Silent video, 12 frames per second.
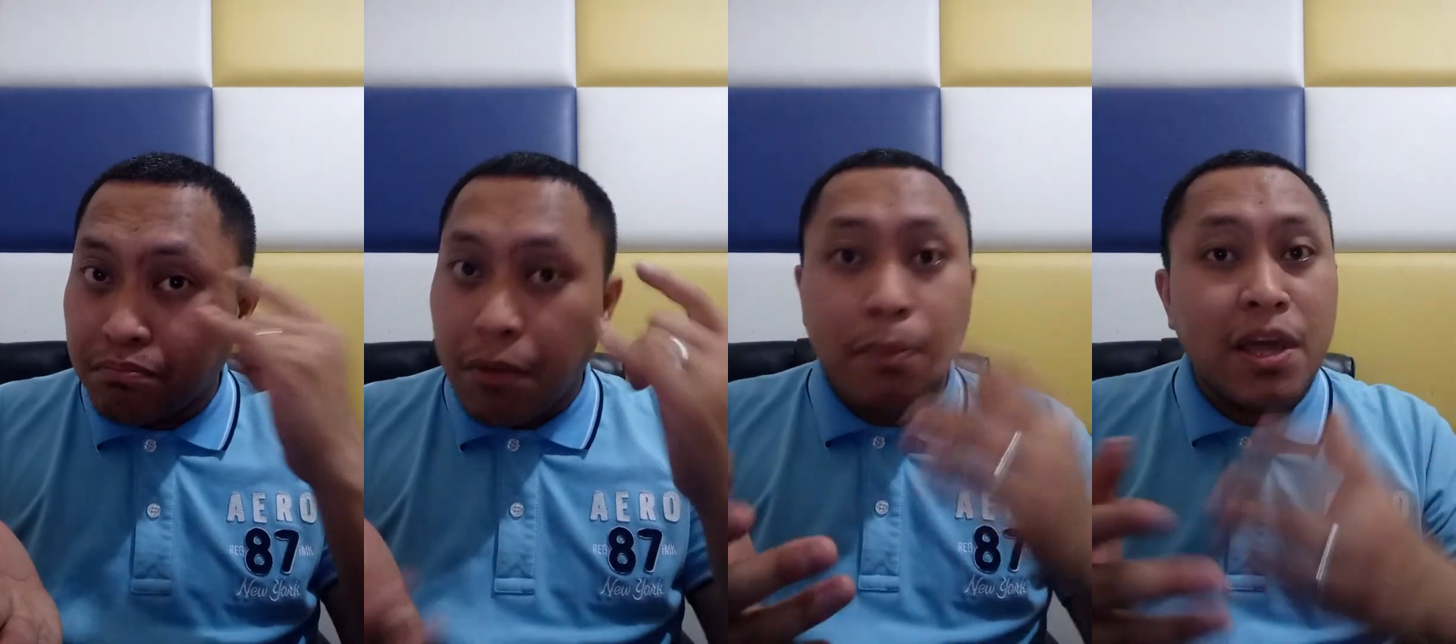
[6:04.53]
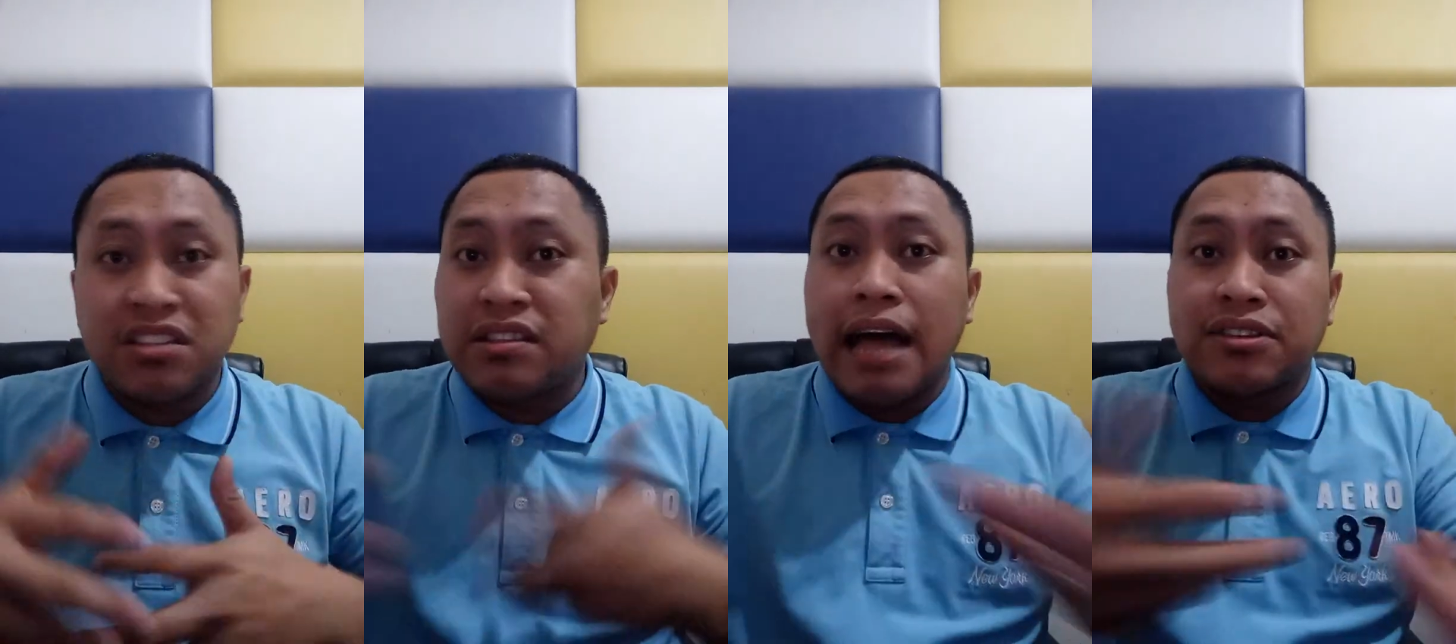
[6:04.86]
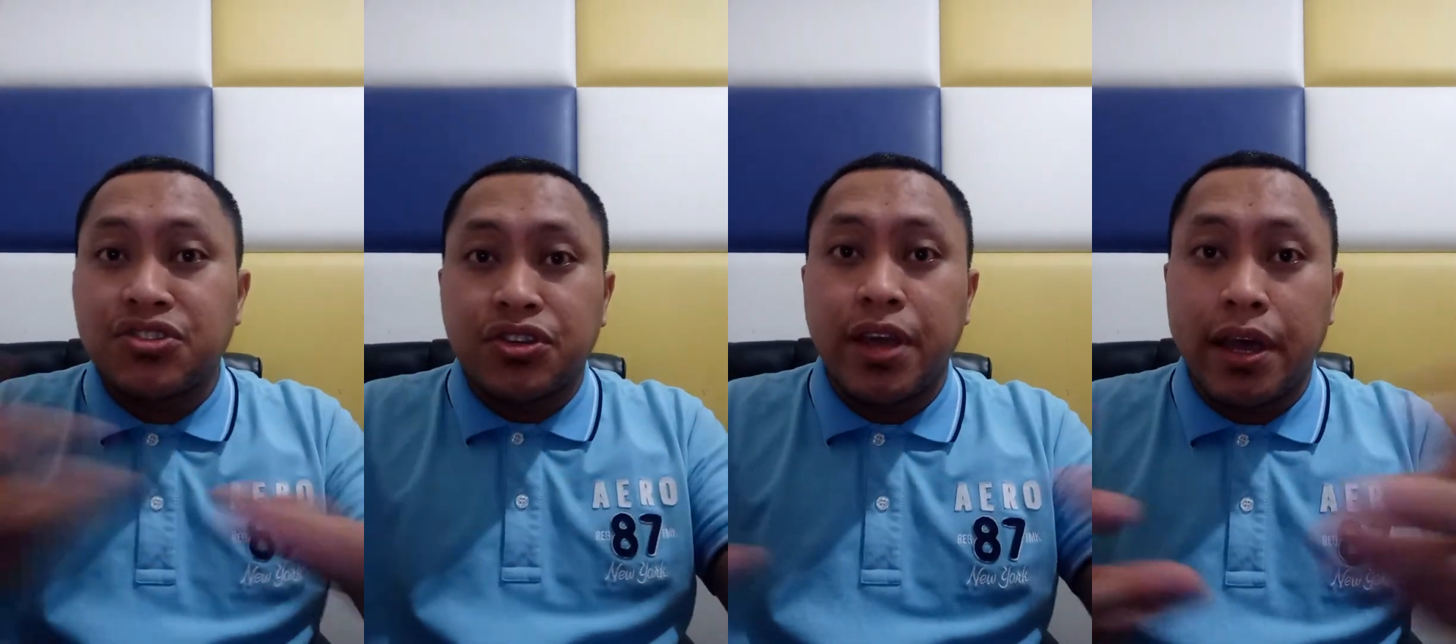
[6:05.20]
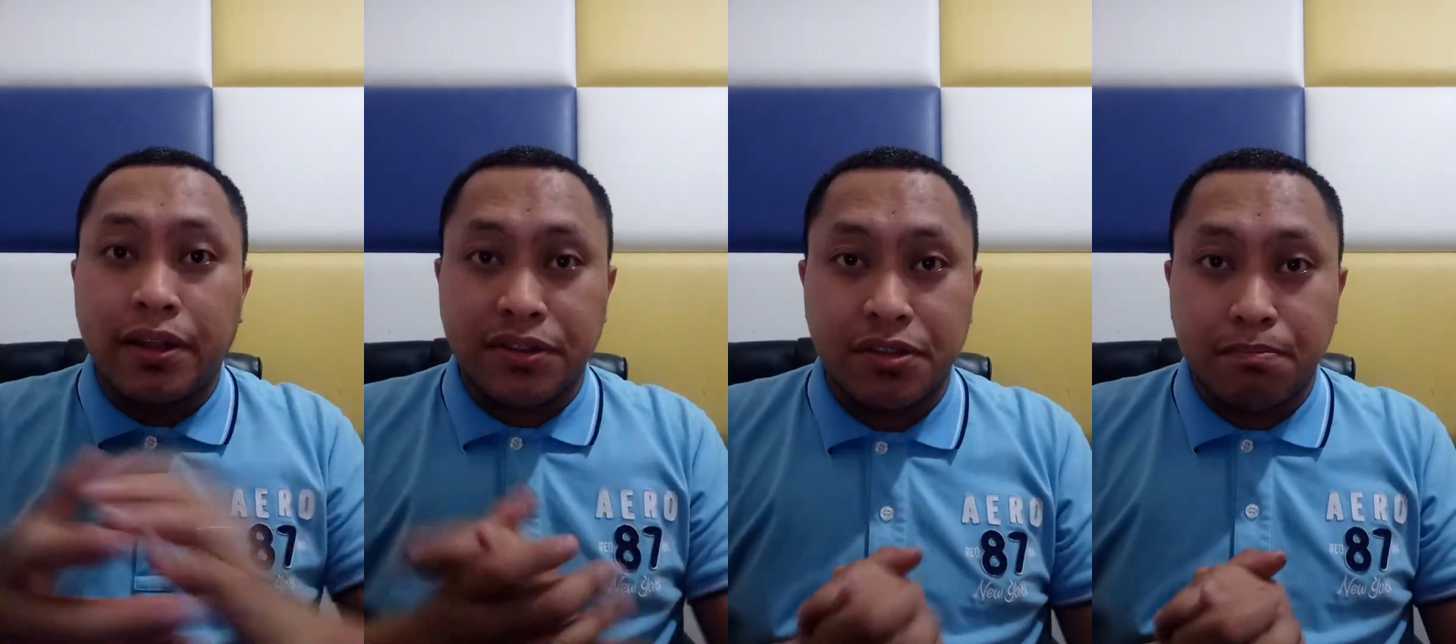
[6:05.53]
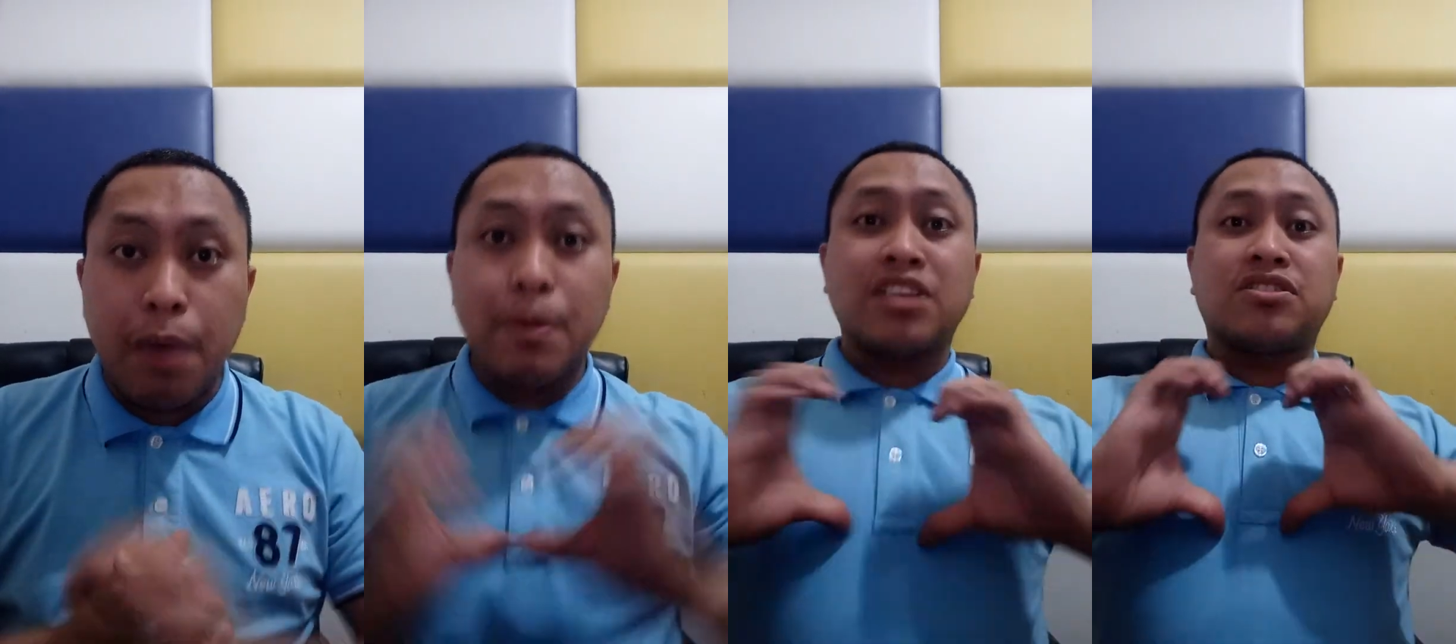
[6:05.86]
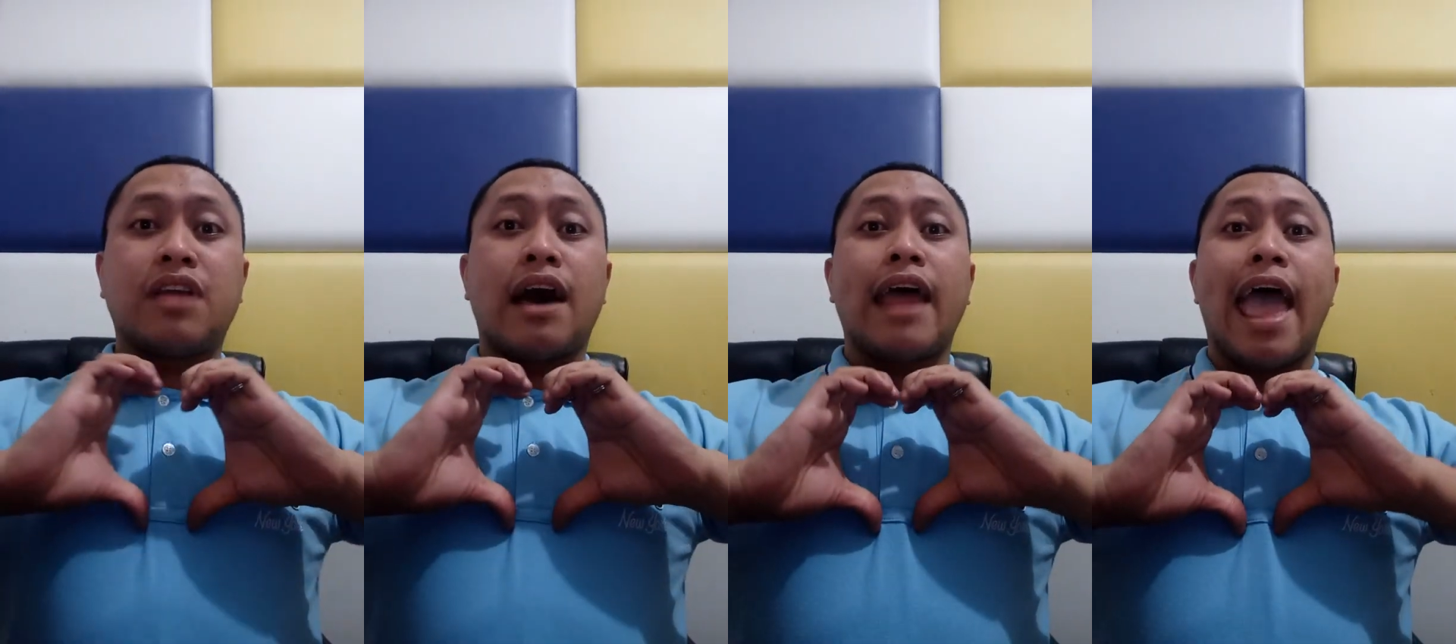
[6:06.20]
Maybe it's not skills. Maybe
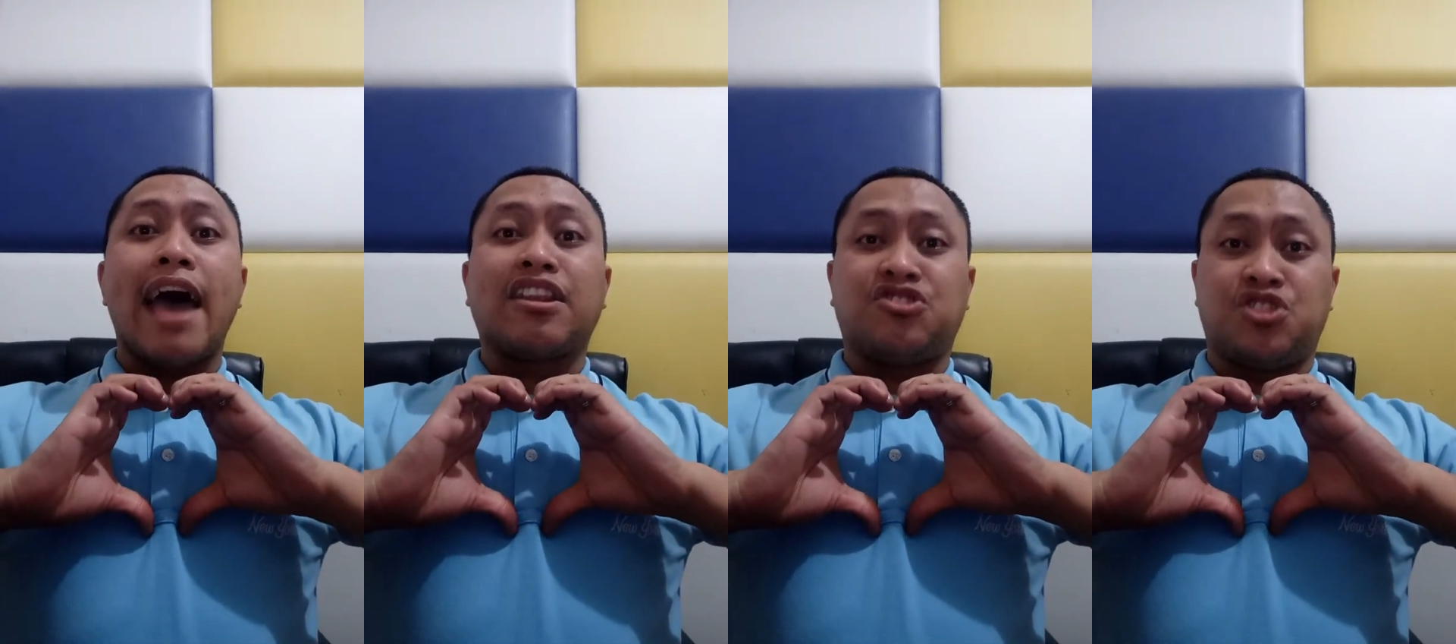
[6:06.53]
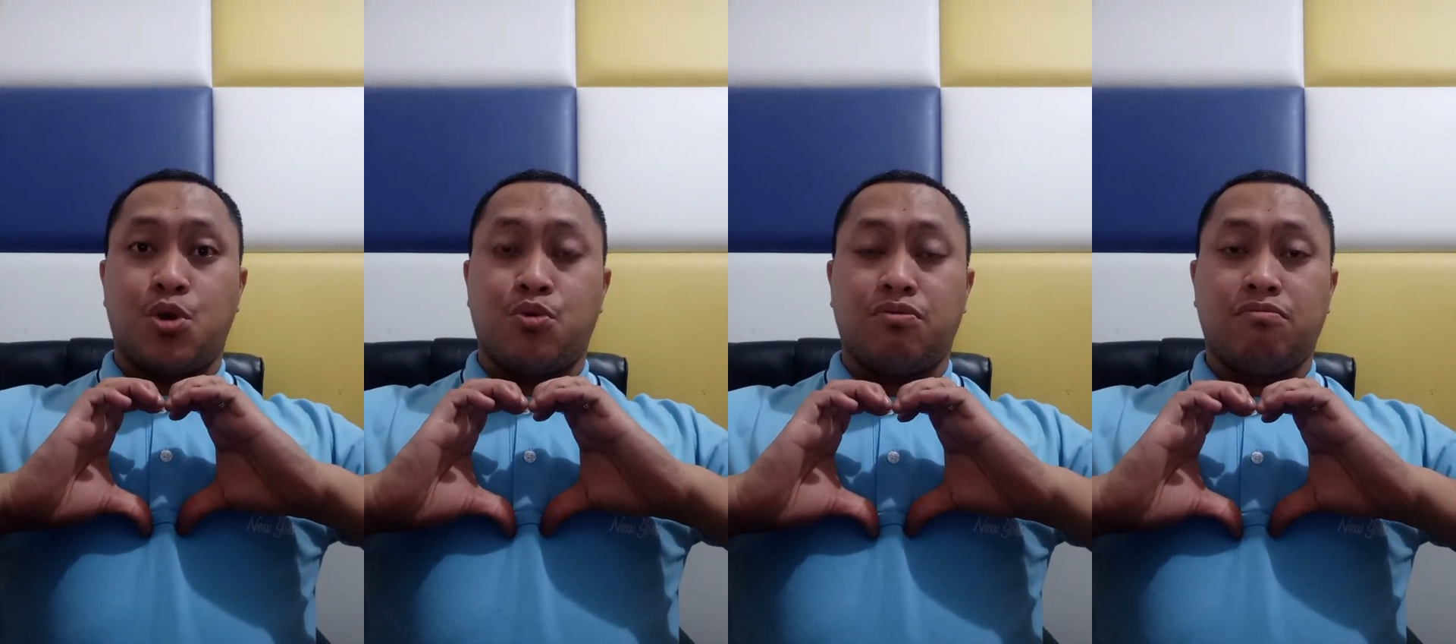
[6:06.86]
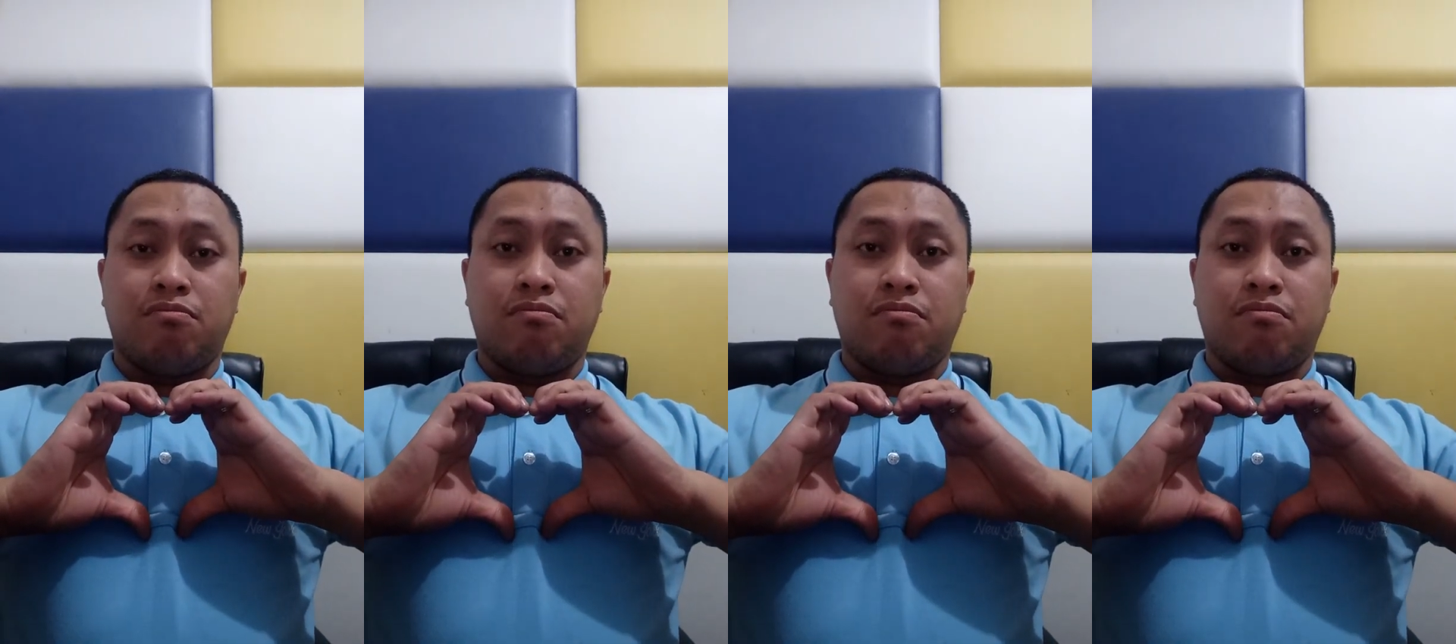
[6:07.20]
it's not attitude.